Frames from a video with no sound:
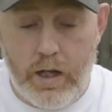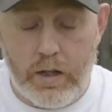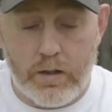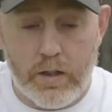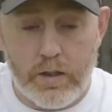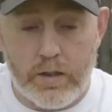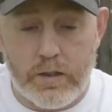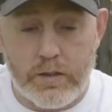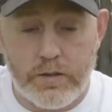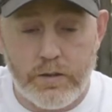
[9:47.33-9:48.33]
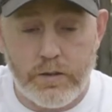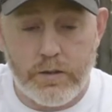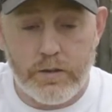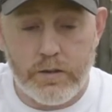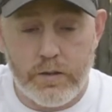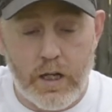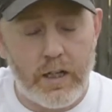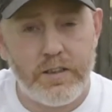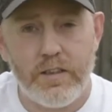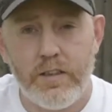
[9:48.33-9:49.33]
I'll
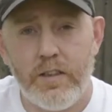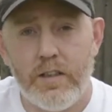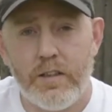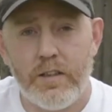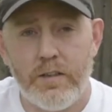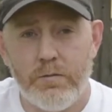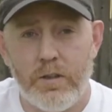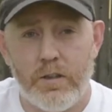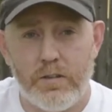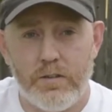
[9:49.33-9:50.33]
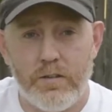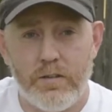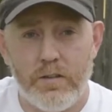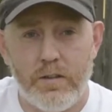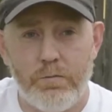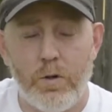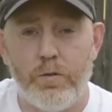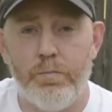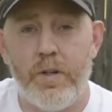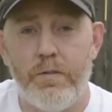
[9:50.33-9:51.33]
actually, tell you what, let's roll
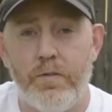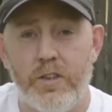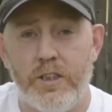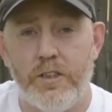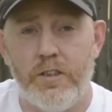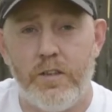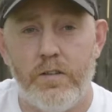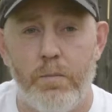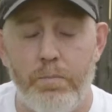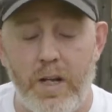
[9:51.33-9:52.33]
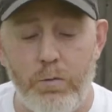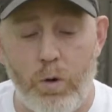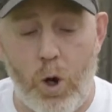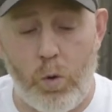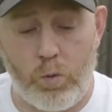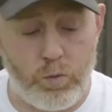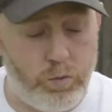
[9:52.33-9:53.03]
some B footage, some B-roll.